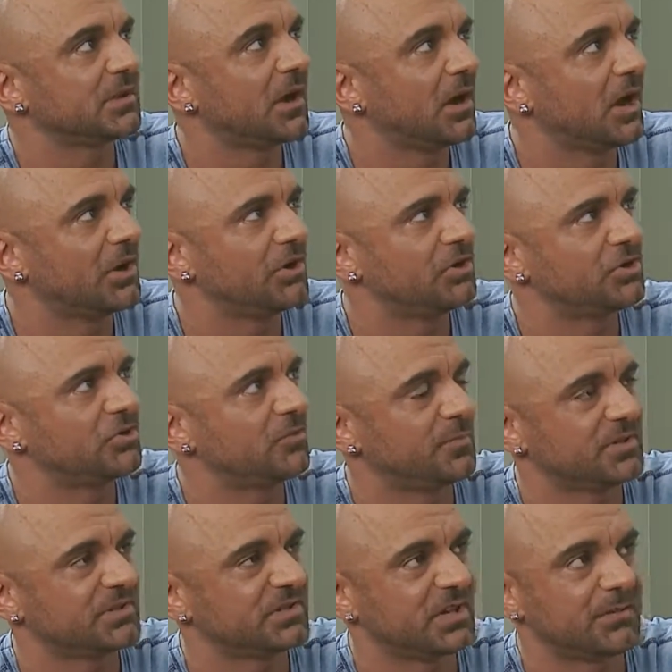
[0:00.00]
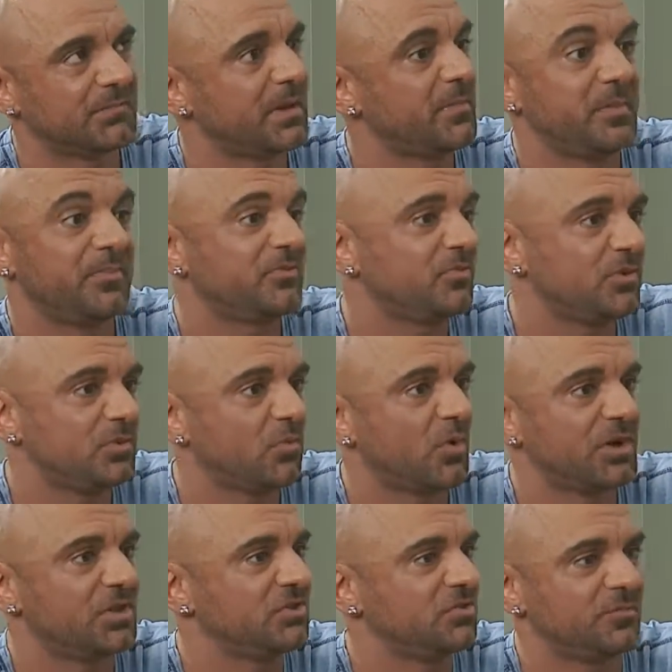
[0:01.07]
under 2%, maybe between 1
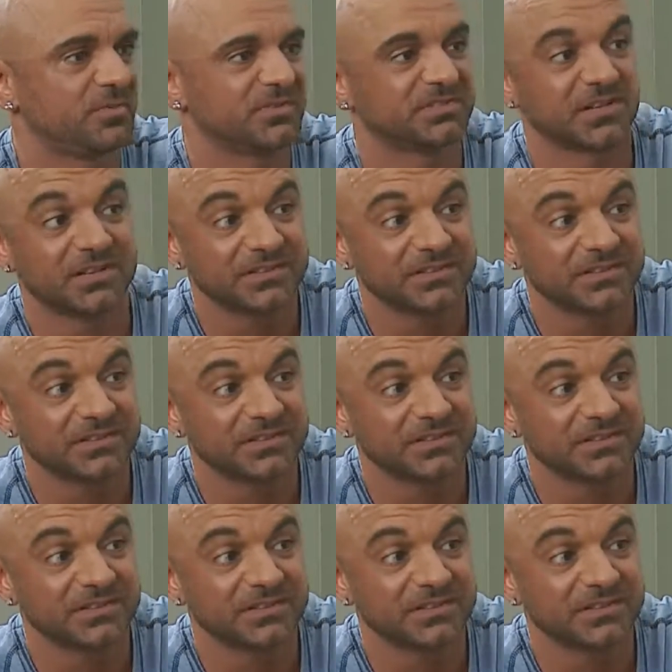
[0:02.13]
and 2%.